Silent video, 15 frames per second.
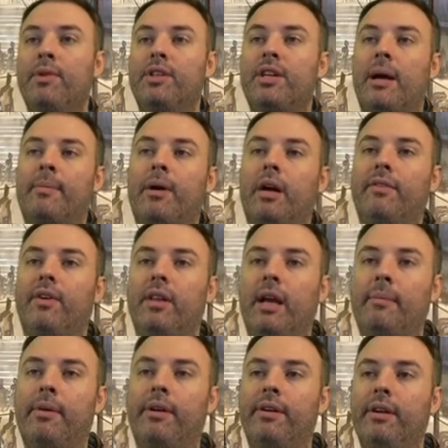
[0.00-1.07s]
Put the top card of
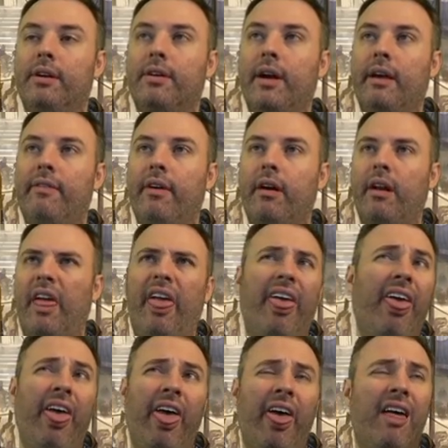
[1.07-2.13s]
your library into your graveyard.
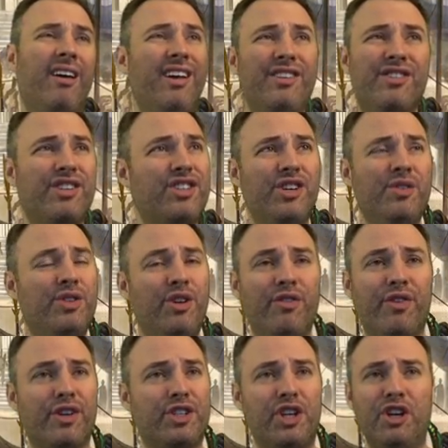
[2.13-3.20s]
Eh. It's a two
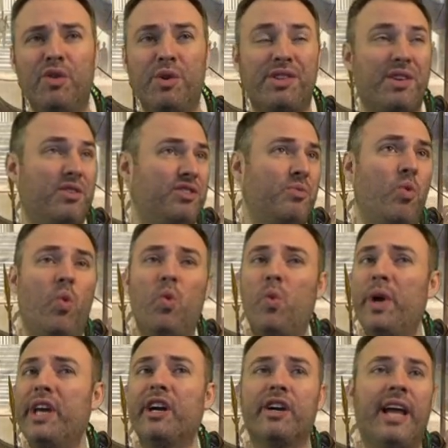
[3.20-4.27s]
two for two with uh,
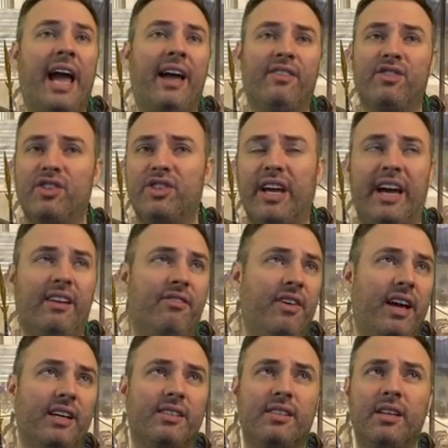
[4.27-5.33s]
some weird-ass side
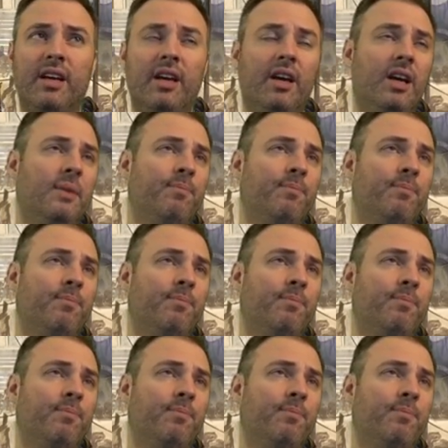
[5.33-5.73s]
effects.